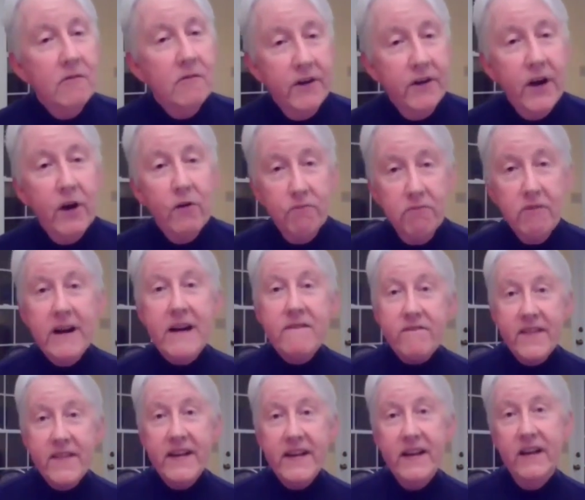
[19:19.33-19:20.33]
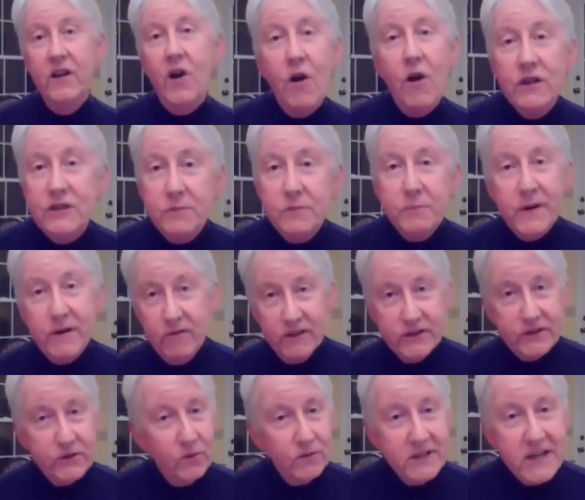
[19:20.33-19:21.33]
refill our
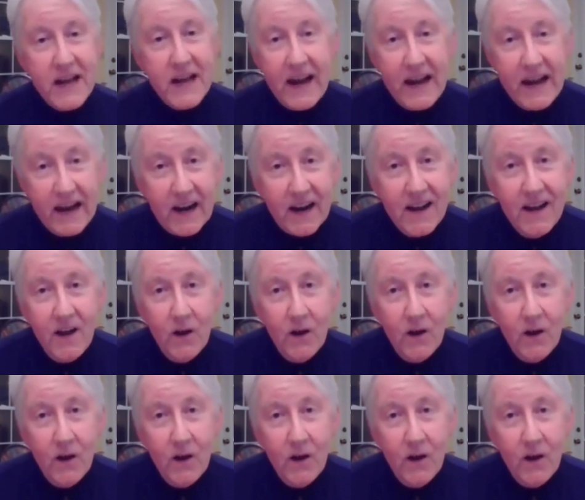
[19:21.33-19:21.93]
spiritual tank